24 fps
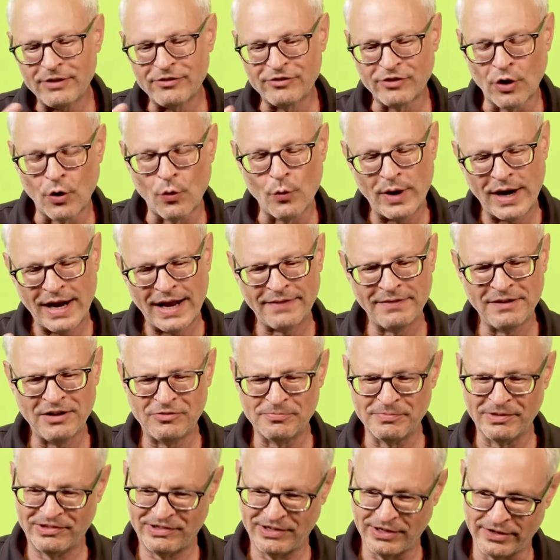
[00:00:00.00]
So we had
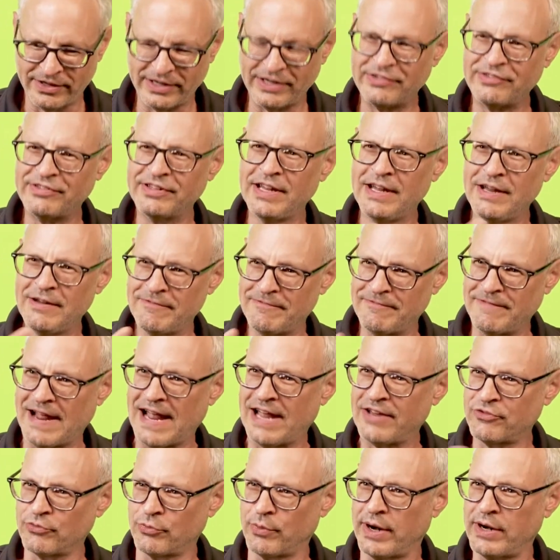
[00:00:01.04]
these mysterious
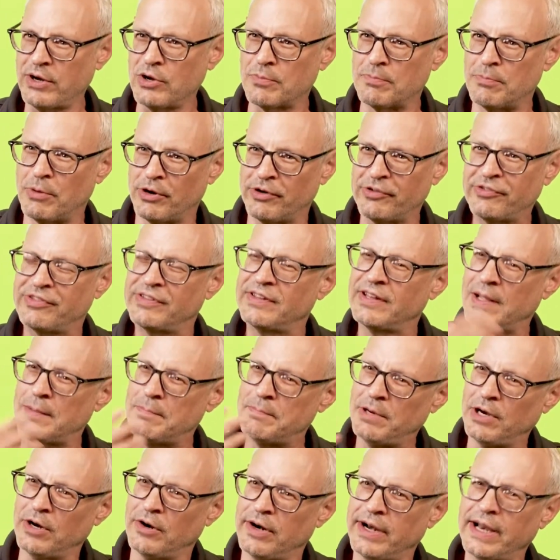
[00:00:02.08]
fast radio bursts
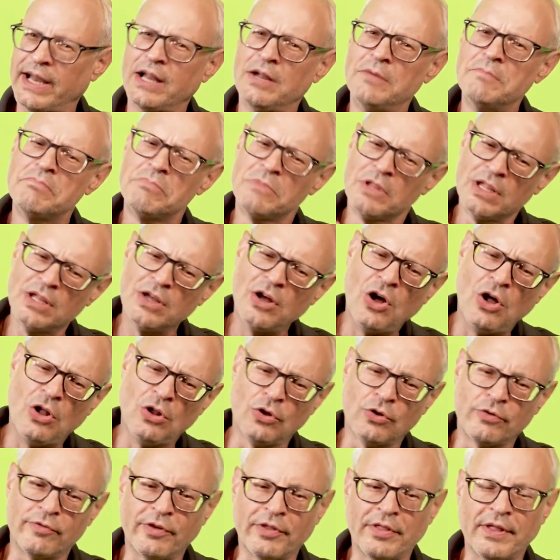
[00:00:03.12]
appearing
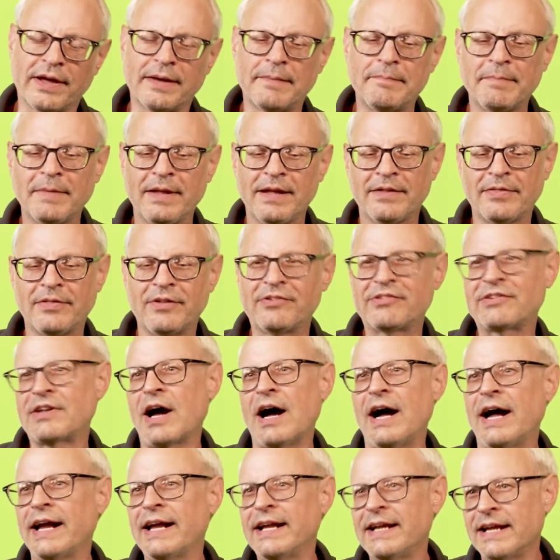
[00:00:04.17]
all over the, the
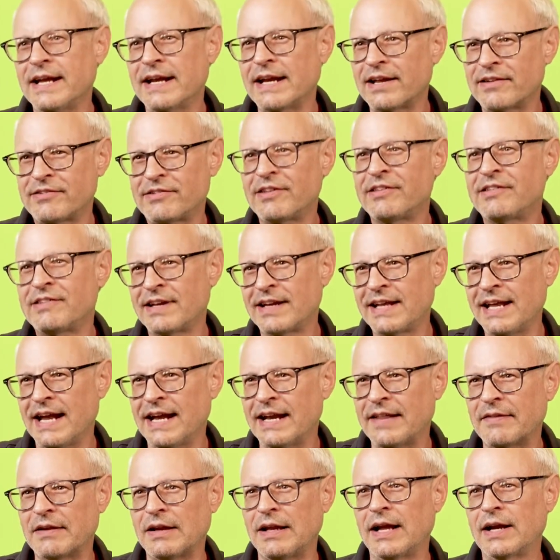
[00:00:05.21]
sky, in essence, and
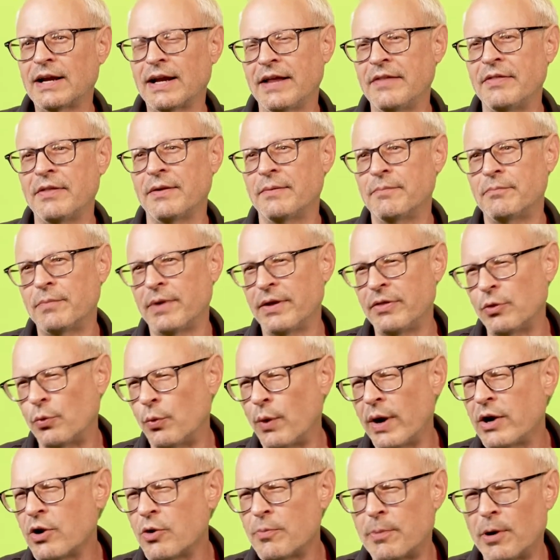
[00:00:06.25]
again in the, in, the, in the
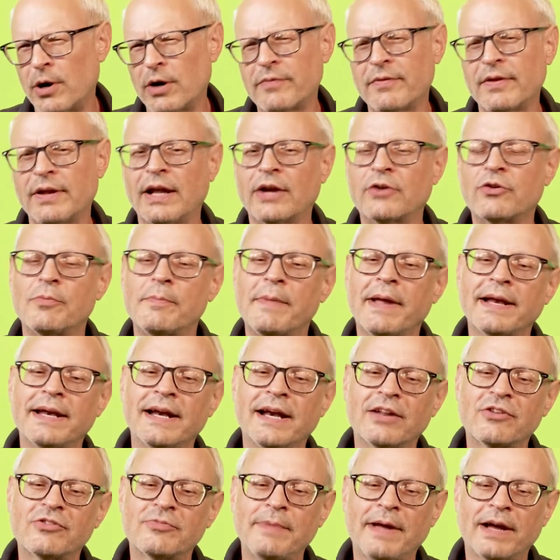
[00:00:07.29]
radio part of the
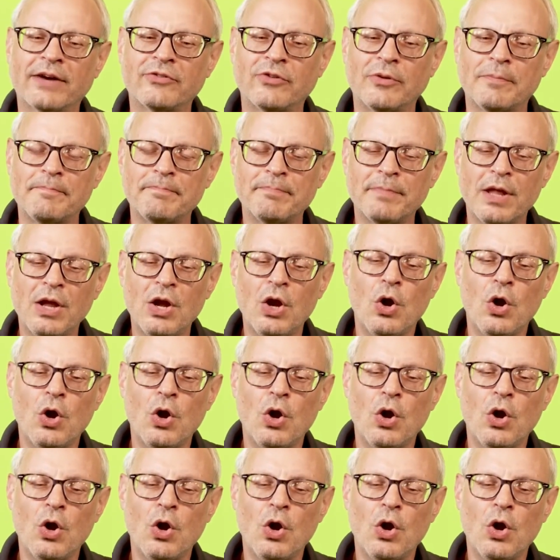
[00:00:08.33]
electromagnetic spectrum.